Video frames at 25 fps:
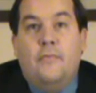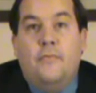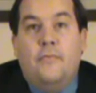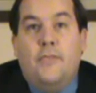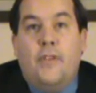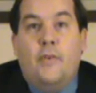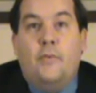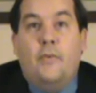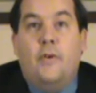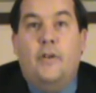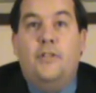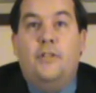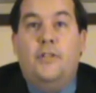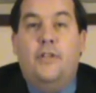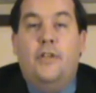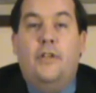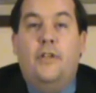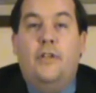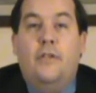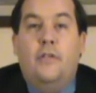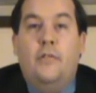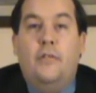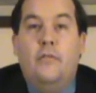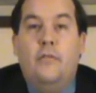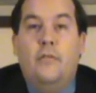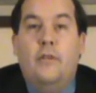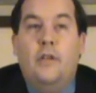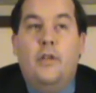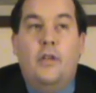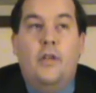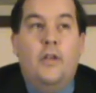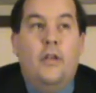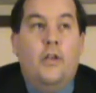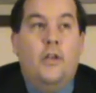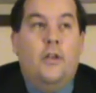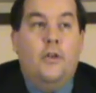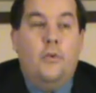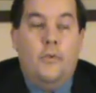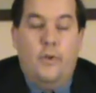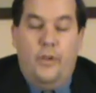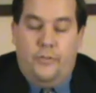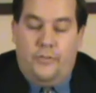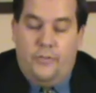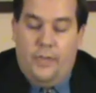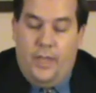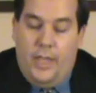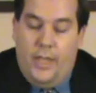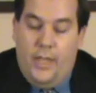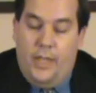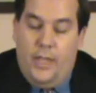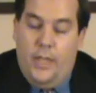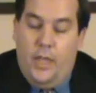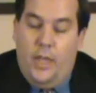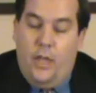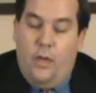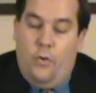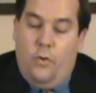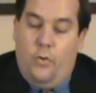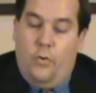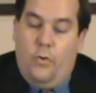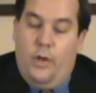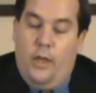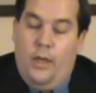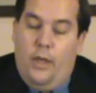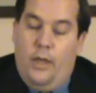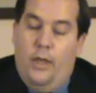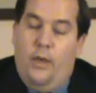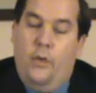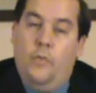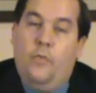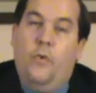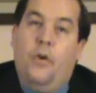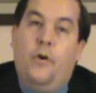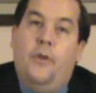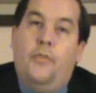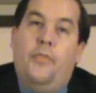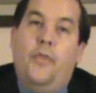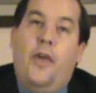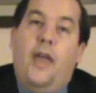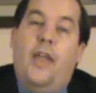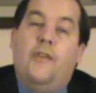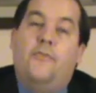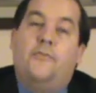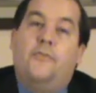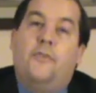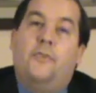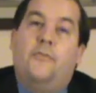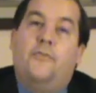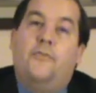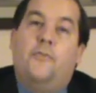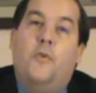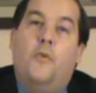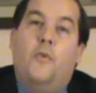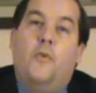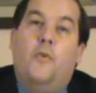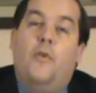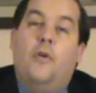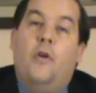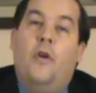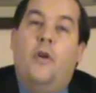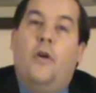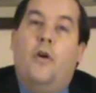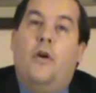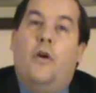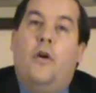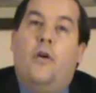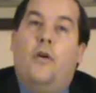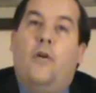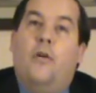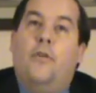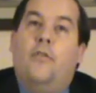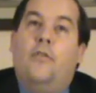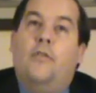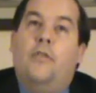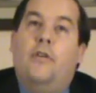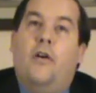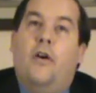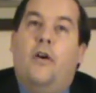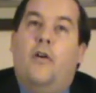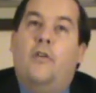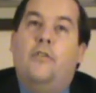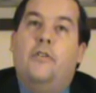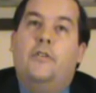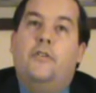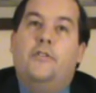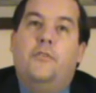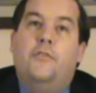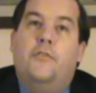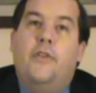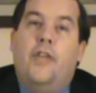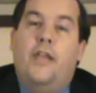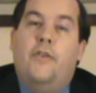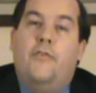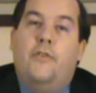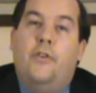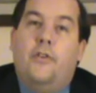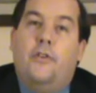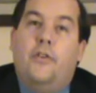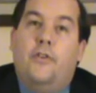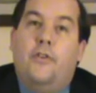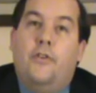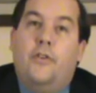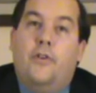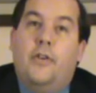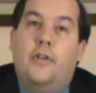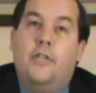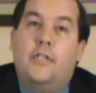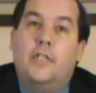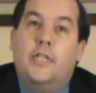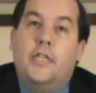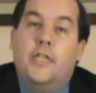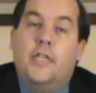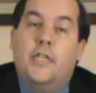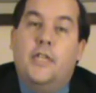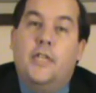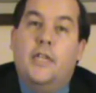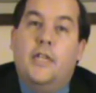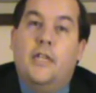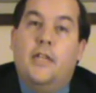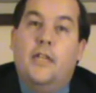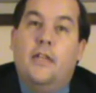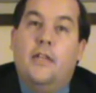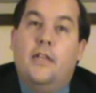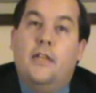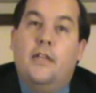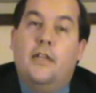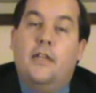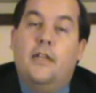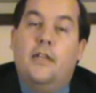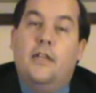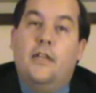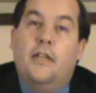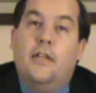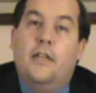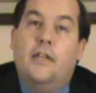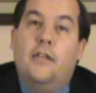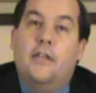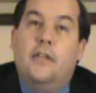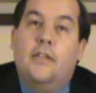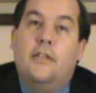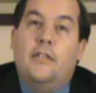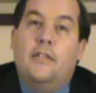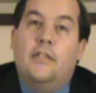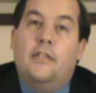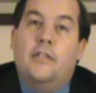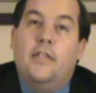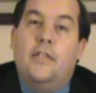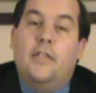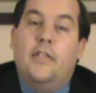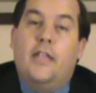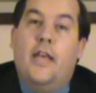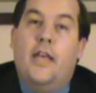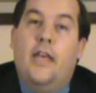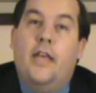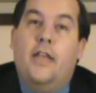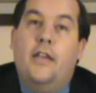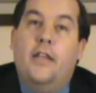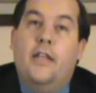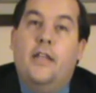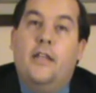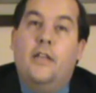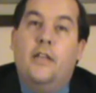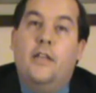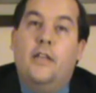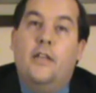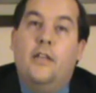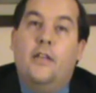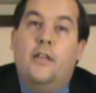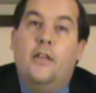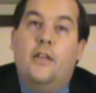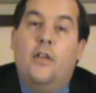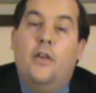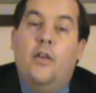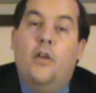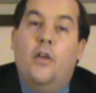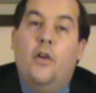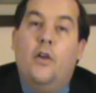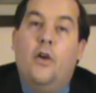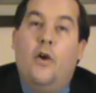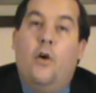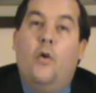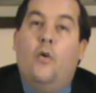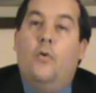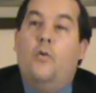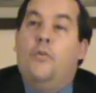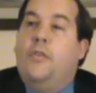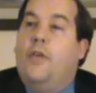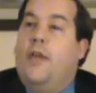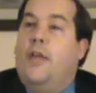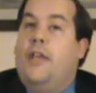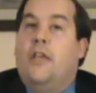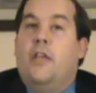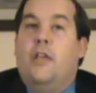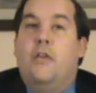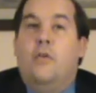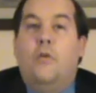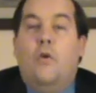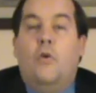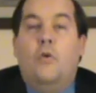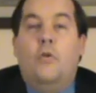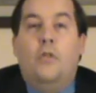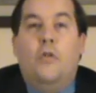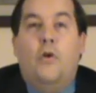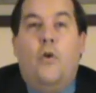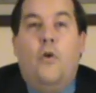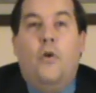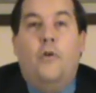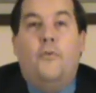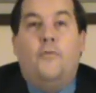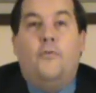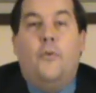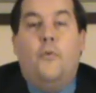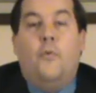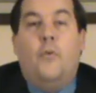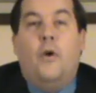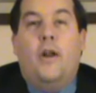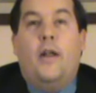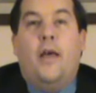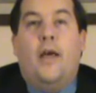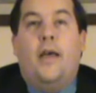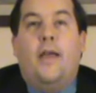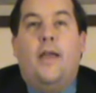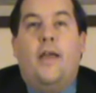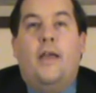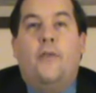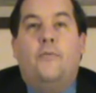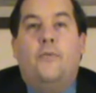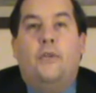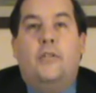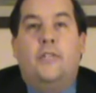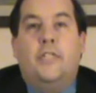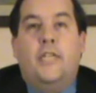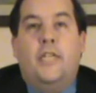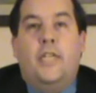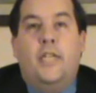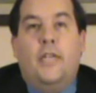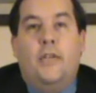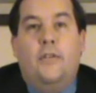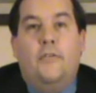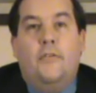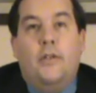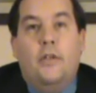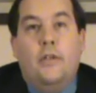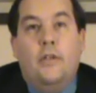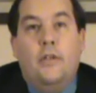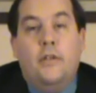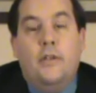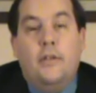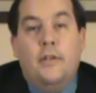Is that what you do? Do we say, uh, we're thankful for all, all that you've given to us. See that? Oh, thank you, O oh Lord, for what I have received.